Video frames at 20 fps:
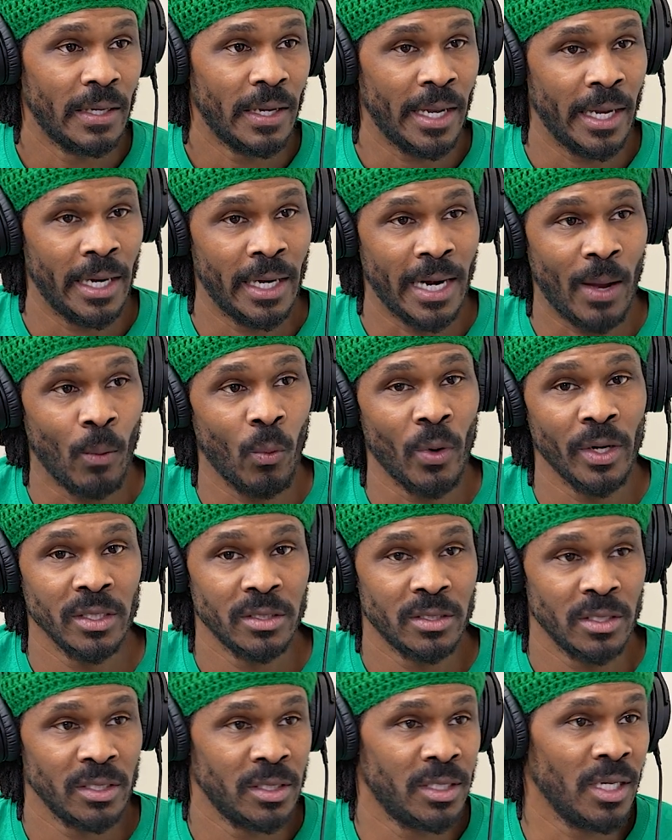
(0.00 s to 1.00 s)
And I
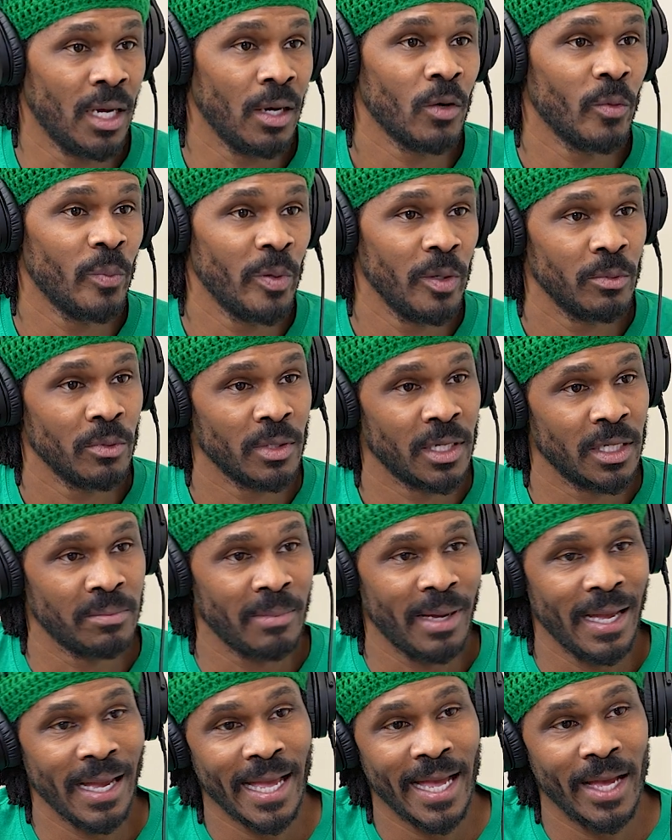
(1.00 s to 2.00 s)
wanted to dunk on people because
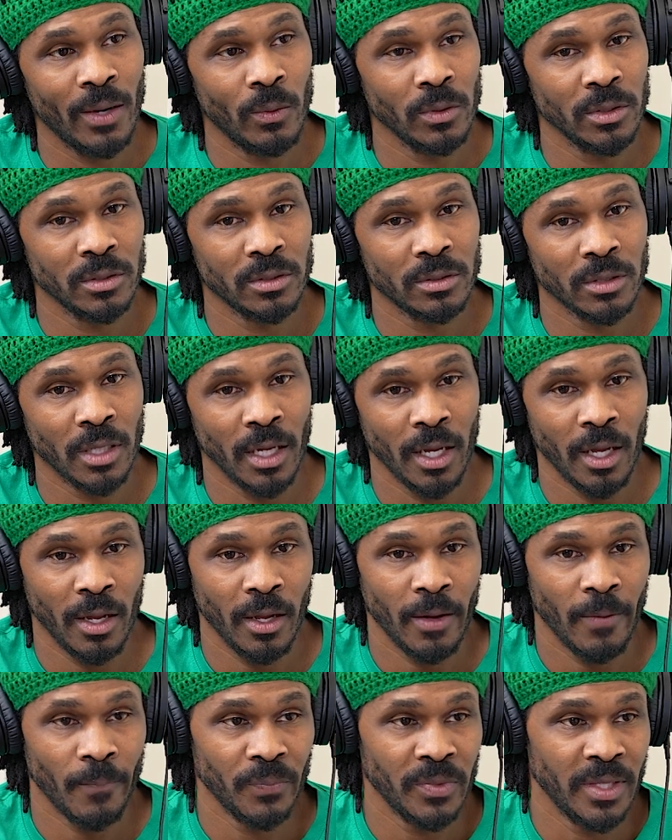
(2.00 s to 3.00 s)
my guy was
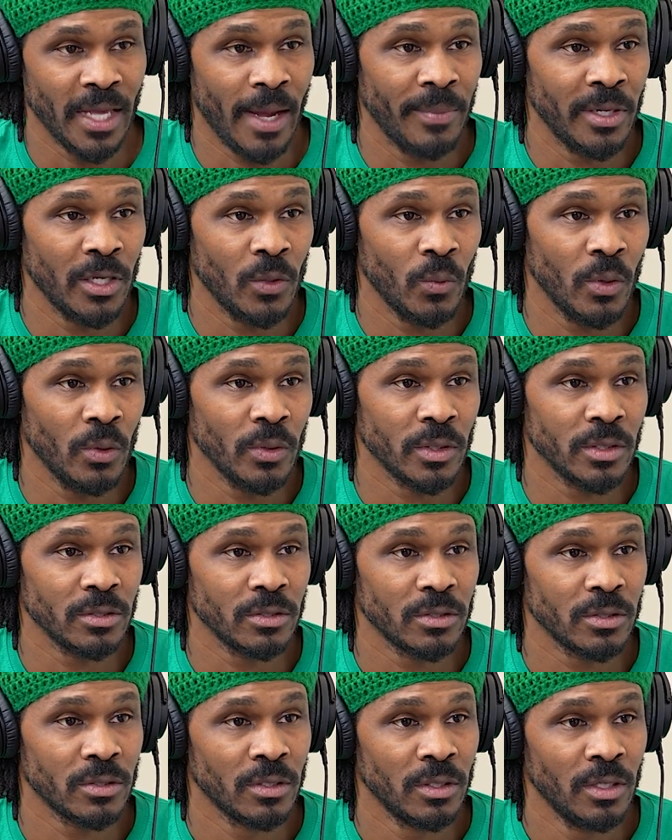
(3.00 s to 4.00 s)
uh, Dominique
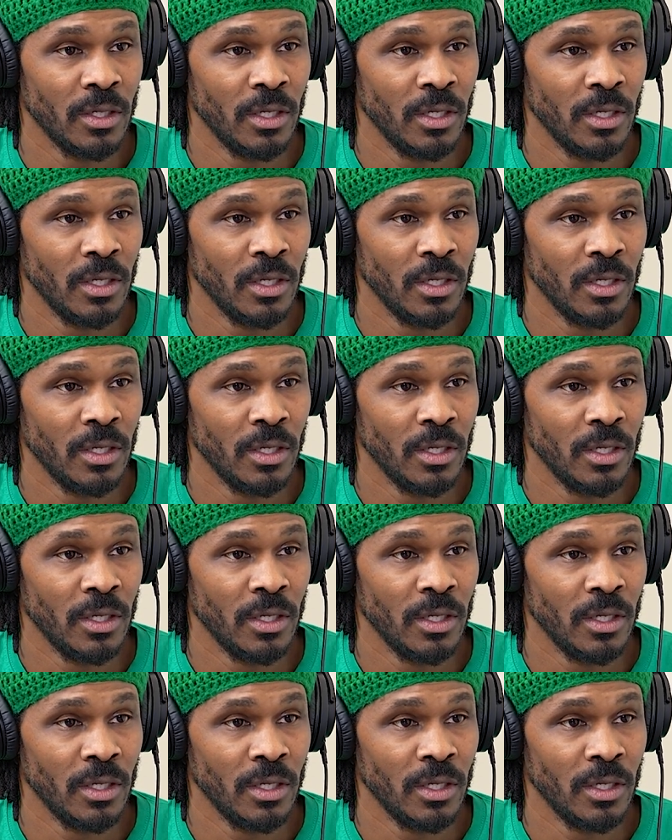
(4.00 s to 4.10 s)
Wilkins.